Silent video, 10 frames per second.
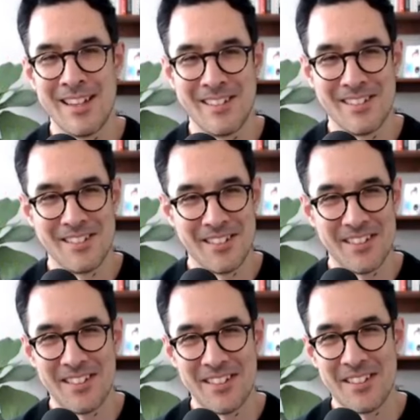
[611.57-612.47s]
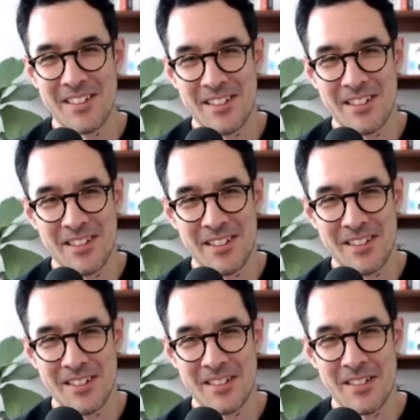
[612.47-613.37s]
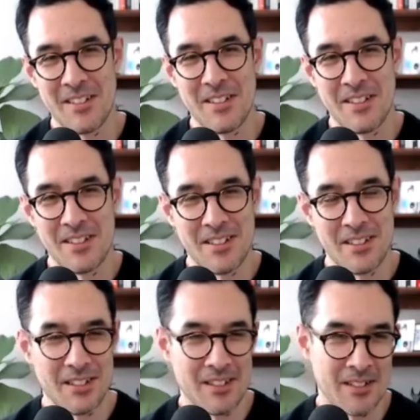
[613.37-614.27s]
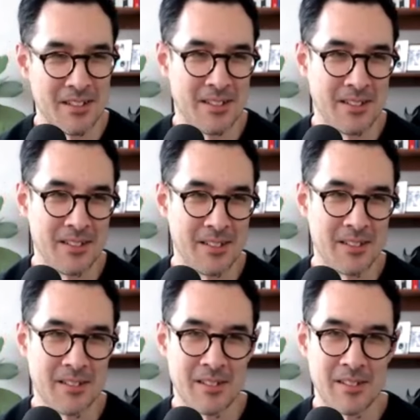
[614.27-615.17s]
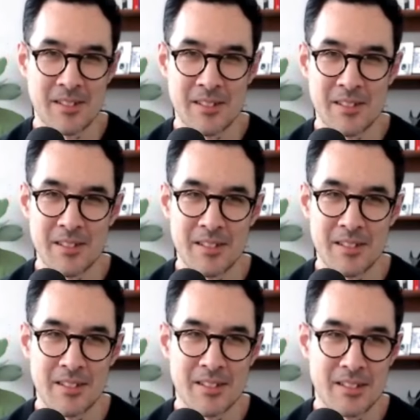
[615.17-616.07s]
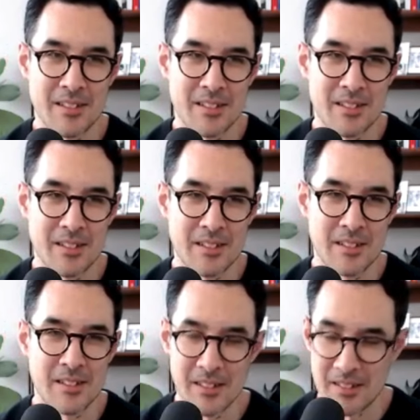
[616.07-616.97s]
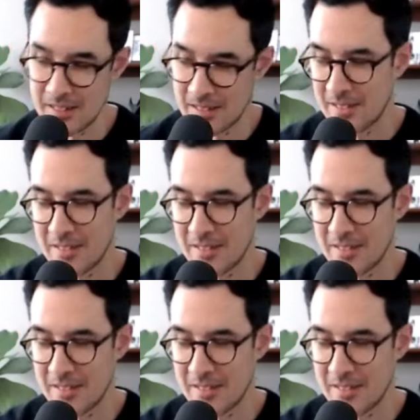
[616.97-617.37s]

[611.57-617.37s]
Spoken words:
The person shown says nothing.